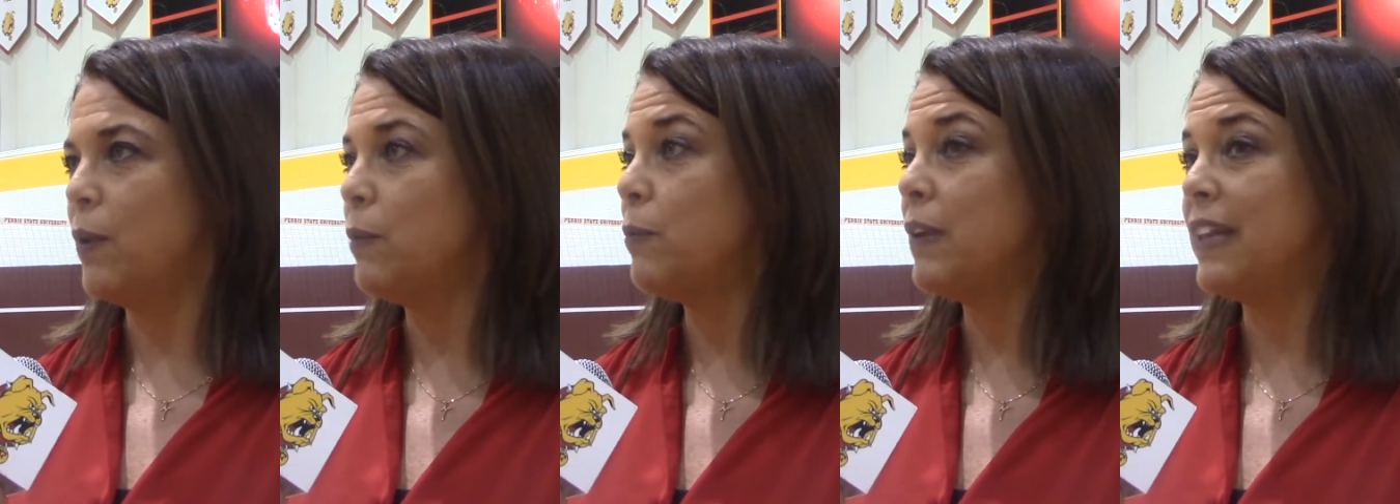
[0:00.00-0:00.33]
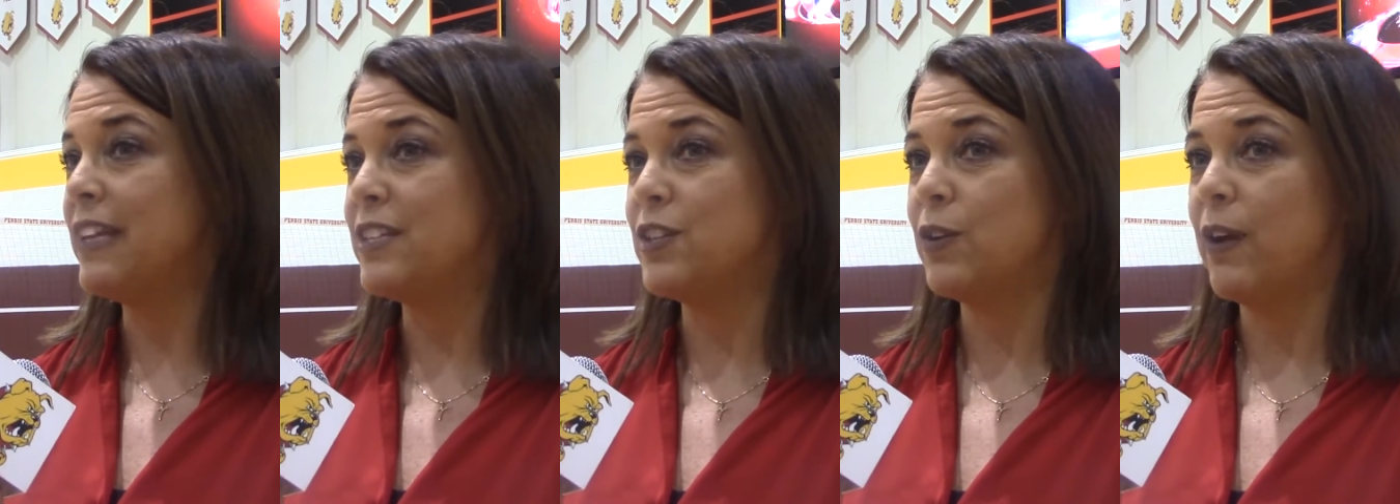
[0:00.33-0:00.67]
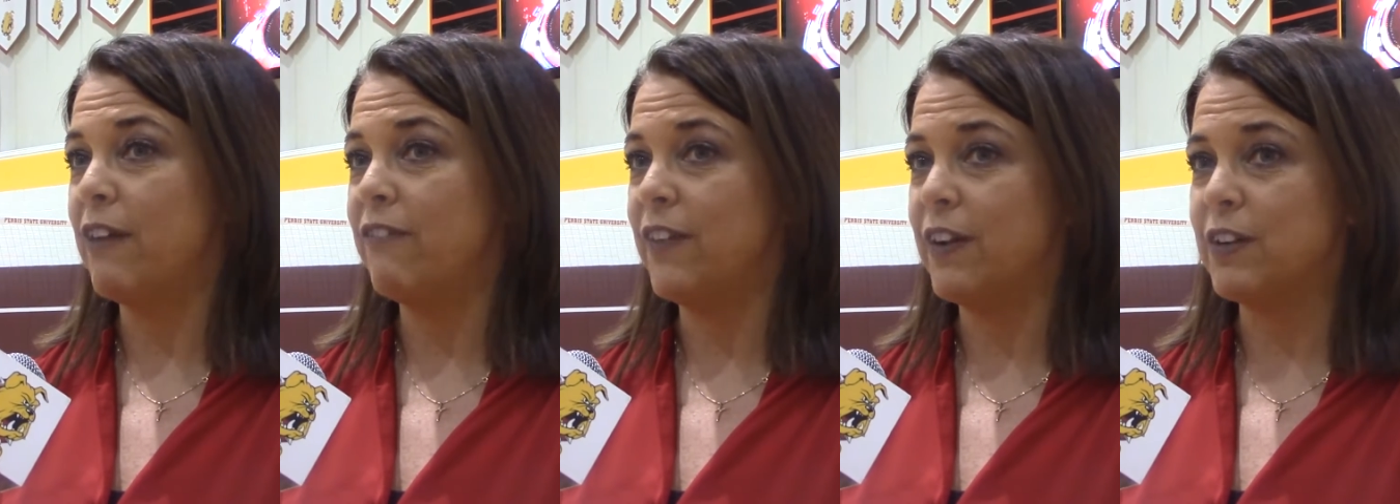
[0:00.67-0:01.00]
We really do
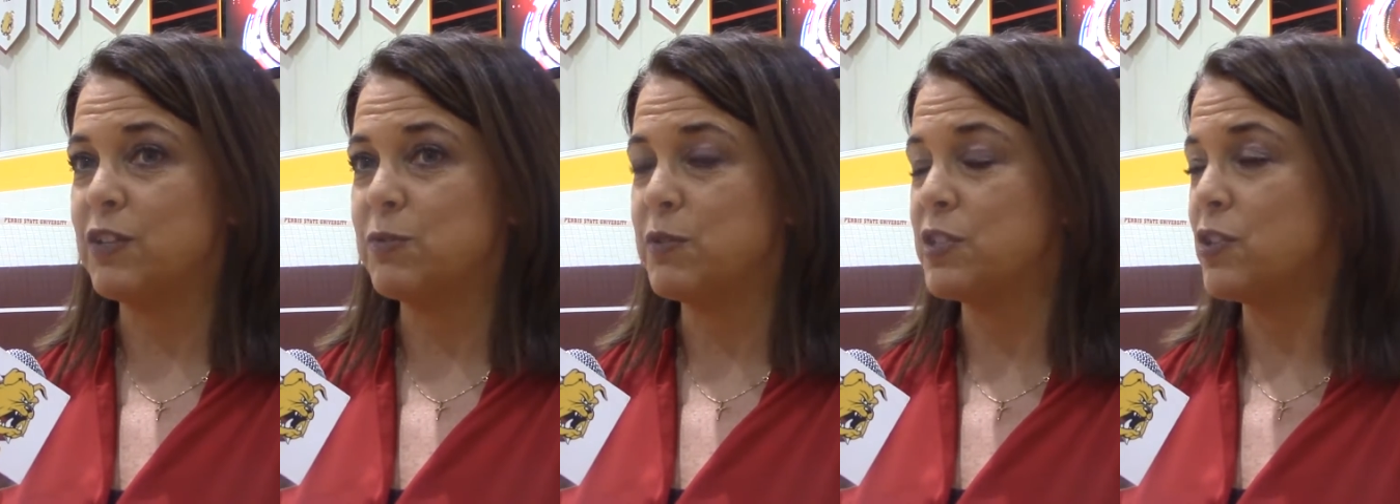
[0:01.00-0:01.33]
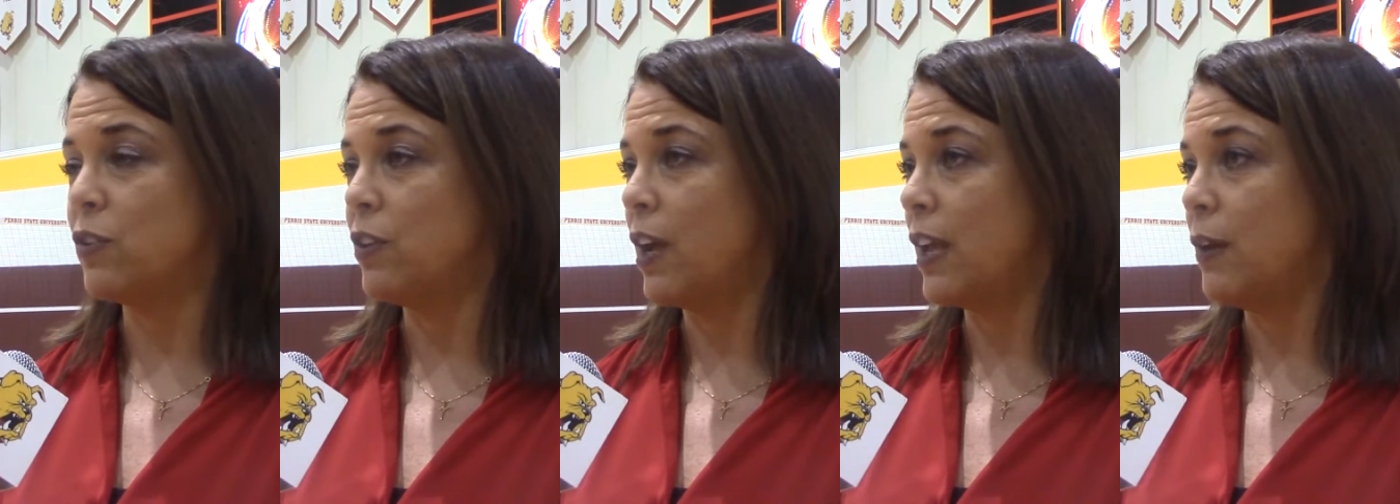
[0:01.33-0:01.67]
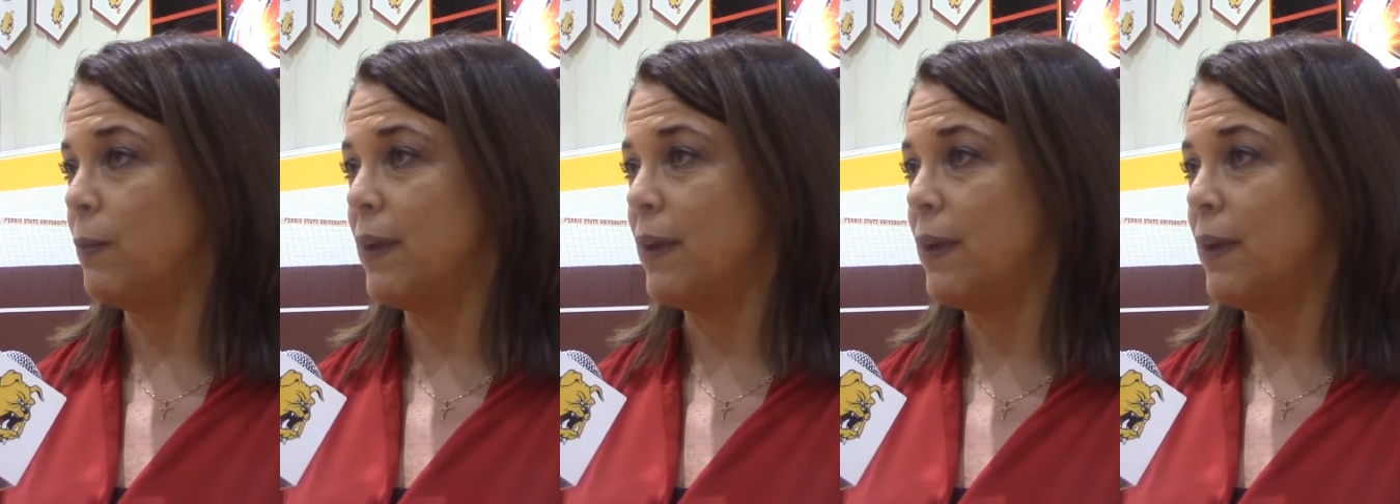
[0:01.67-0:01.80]
at Ferris. We're so lucky.